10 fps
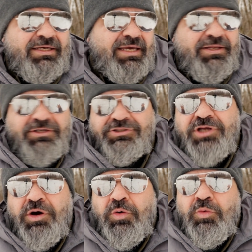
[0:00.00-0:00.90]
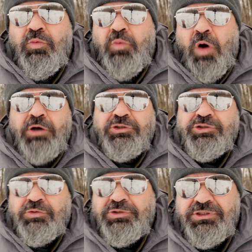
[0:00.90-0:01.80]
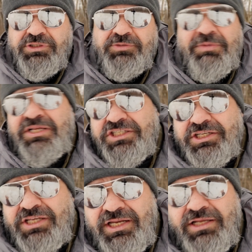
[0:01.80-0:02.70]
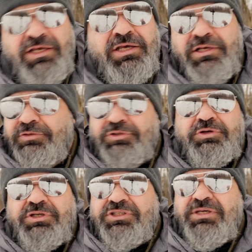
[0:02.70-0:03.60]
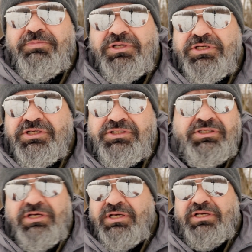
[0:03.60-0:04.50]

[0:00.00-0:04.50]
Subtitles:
and there's no water sources mentioned in it, you could simply just